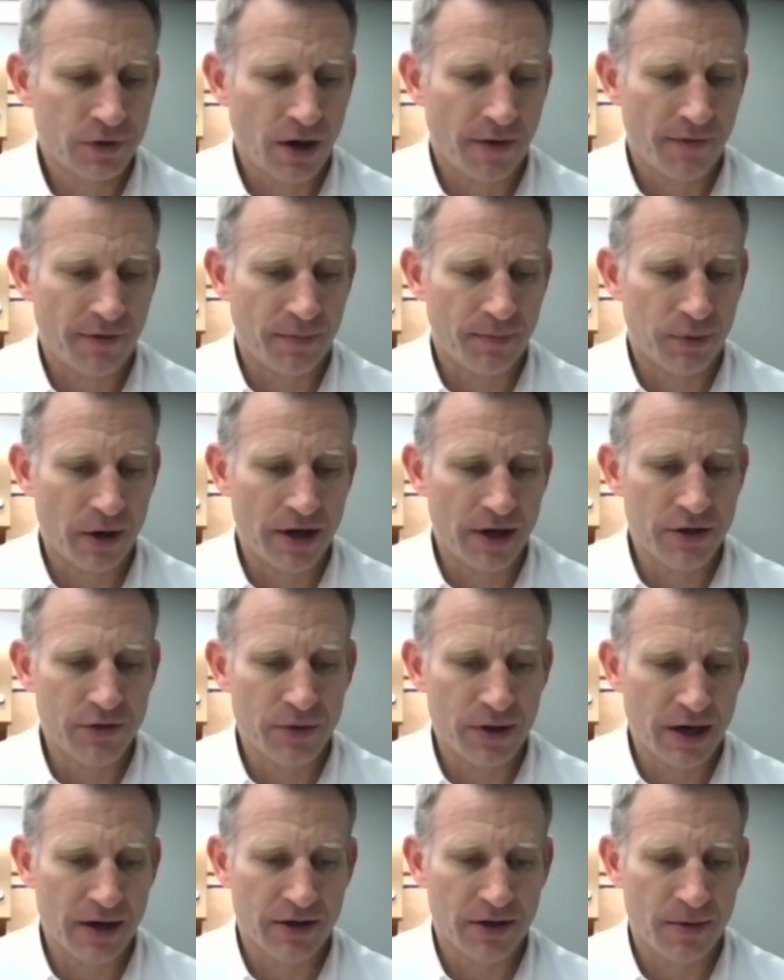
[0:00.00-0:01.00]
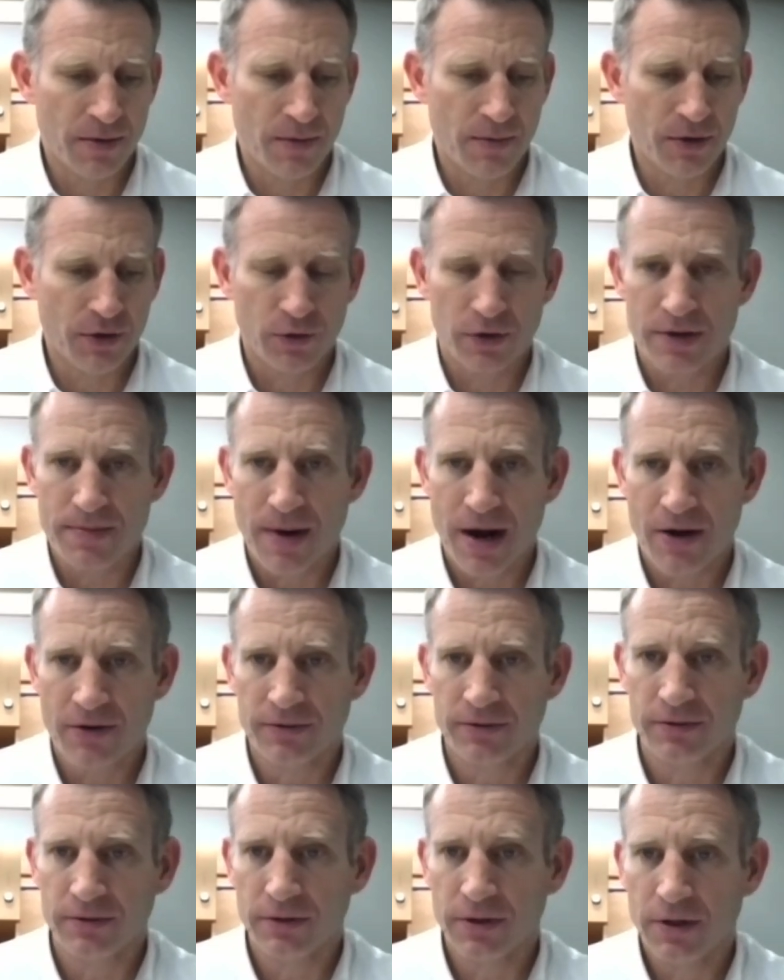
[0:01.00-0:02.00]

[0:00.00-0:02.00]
tougher plays. We got to come up with a rebound.